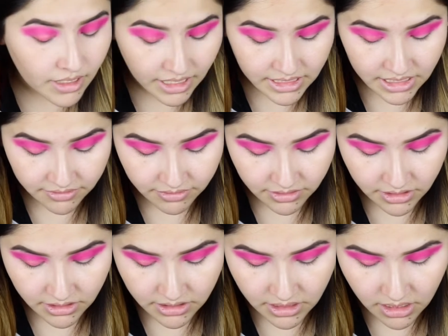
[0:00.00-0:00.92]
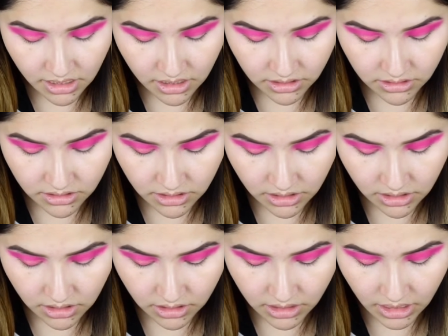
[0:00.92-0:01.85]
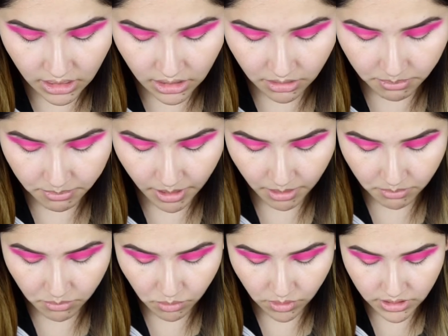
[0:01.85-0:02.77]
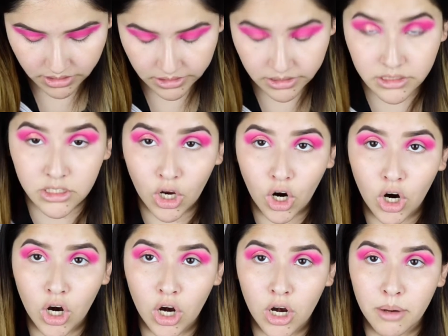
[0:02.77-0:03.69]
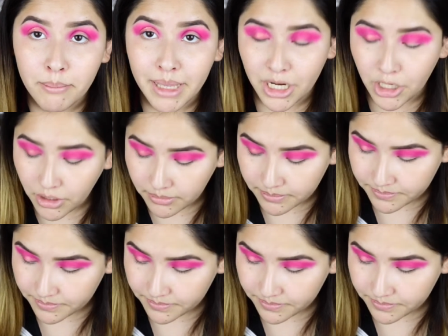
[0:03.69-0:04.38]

I definitely think the ColourPop ones are better.